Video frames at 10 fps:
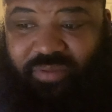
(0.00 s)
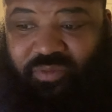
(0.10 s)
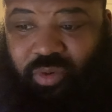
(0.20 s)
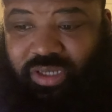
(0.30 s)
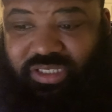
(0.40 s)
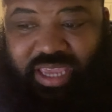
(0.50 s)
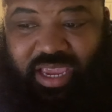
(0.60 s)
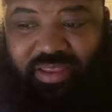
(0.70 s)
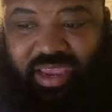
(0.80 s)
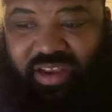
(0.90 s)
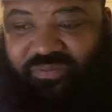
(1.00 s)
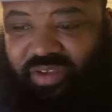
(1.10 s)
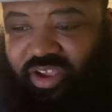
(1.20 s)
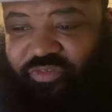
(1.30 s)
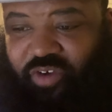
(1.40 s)
of course, the king of the
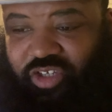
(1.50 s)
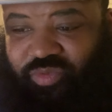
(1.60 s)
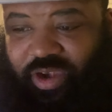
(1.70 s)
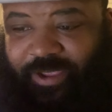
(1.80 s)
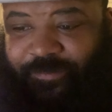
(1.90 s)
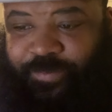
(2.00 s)
NFL as far as running,